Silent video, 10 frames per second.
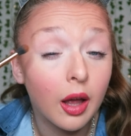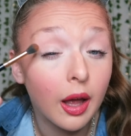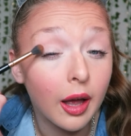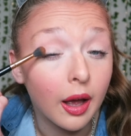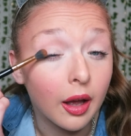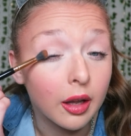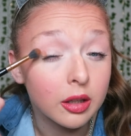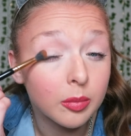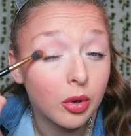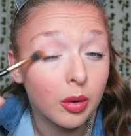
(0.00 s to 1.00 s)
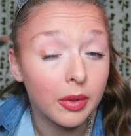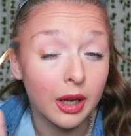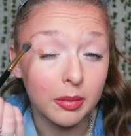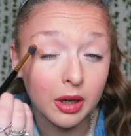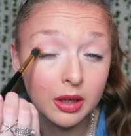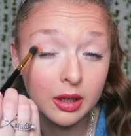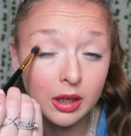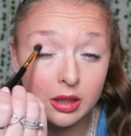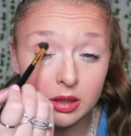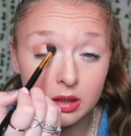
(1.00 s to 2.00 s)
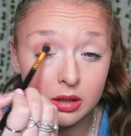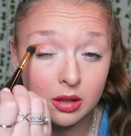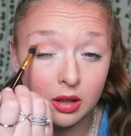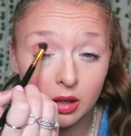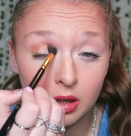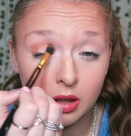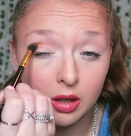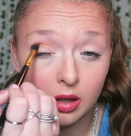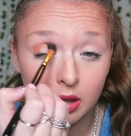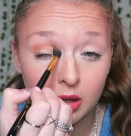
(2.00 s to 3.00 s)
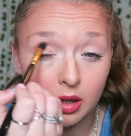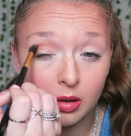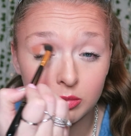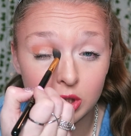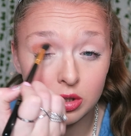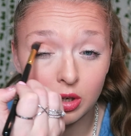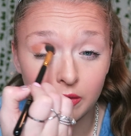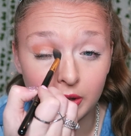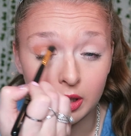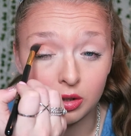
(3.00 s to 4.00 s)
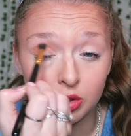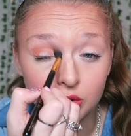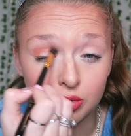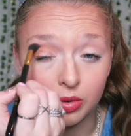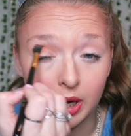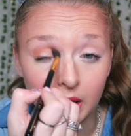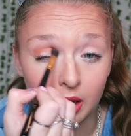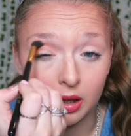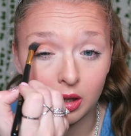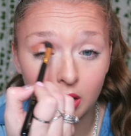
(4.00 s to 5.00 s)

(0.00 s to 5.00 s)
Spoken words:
And pop that in my crease. I'm just doing a very neutral eye